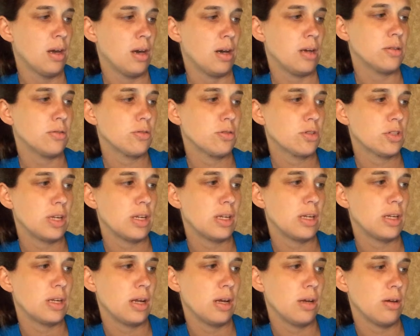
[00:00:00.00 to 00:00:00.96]
Understand
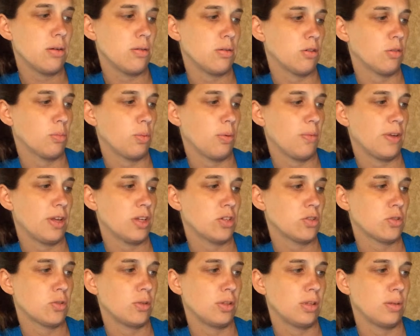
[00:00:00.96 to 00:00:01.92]
and know your
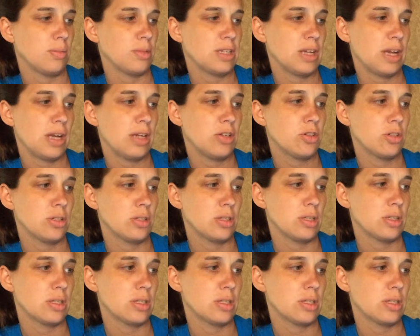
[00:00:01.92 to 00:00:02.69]
professional limitations